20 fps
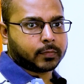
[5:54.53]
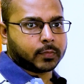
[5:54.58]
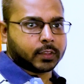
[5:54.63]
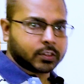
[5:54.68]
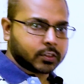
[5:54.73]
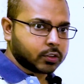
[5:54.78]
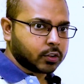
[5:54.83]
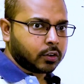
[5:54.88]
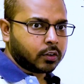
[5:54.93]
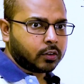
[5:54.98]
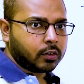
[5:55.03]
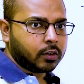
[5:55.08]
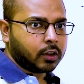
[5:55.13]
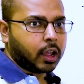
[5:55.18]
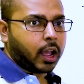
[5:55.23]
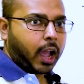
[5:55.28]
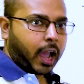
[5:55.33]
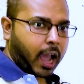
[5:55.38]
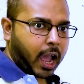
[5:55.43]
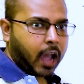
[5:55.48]

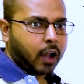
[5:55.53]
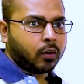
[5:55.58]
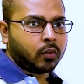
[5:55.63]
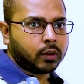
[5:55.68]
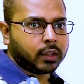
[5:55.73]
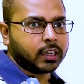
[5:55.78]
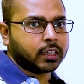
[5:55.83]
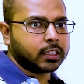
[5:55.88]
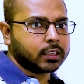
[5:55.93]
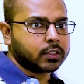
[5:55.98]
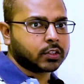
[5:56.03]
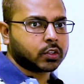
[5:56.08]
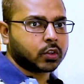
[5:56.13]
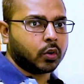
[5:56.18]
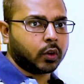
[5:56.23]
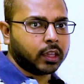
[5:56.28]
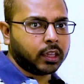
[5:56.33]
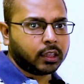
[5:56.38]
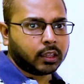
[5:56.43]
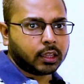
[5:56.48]
So how it is
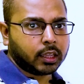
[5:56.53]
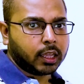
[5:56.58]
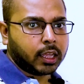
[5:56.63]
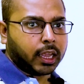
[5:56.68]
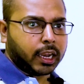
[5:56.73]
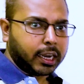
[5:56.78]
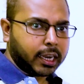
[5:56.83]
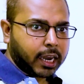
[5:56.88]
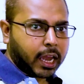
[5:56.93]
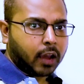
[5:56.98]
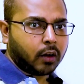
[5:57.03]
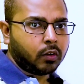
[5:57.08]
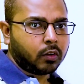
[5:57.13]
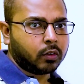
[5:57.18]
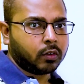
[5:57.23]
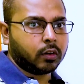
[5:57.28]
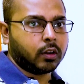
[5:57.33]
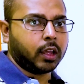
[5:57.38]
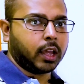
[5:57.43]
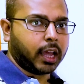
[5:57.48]
going?
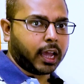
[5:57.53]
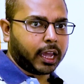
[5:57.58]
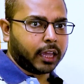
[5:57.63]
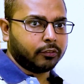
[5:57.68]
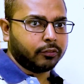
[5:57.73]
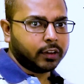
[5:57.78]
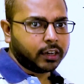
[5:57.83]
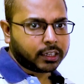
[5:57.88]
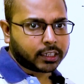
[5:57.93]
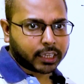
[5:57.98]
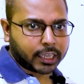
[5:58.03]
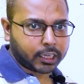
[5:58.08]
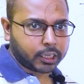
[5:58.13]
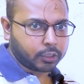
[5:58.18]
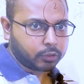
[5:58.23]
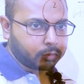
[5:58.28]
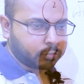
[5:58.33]
Now I will tell you.